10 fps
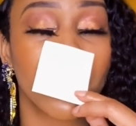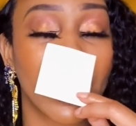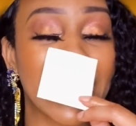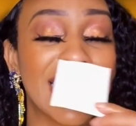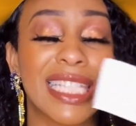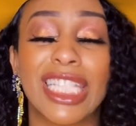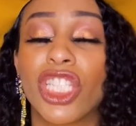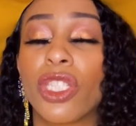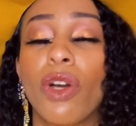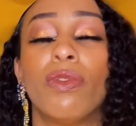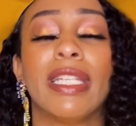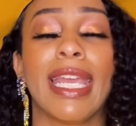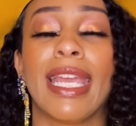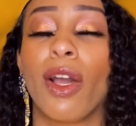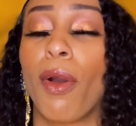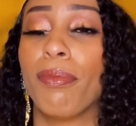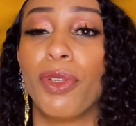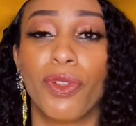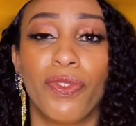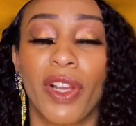This is so dang on
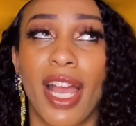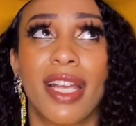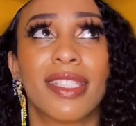beautiful, guys.